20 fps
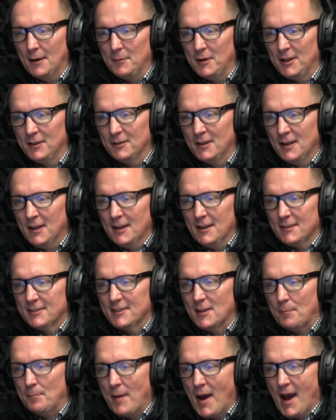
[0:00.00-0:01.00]
I mean,
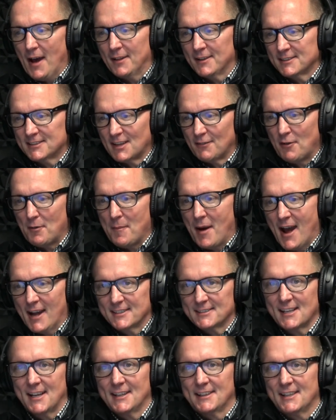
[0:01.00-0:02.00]
the balance of a
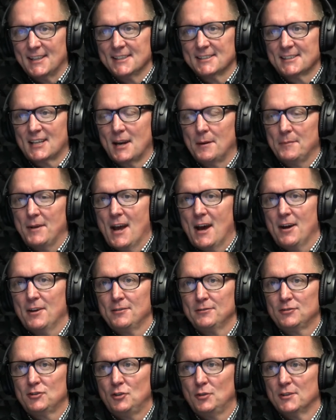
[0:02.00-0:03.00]
match like this come
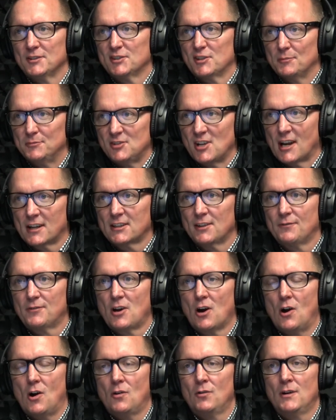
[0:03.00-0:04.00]
down to a subjective
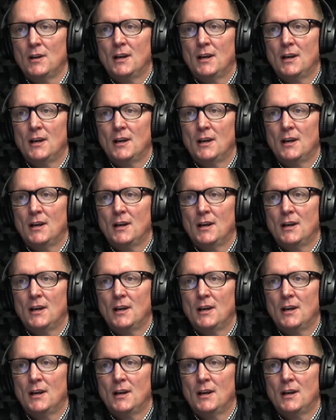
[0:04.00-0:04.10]
call.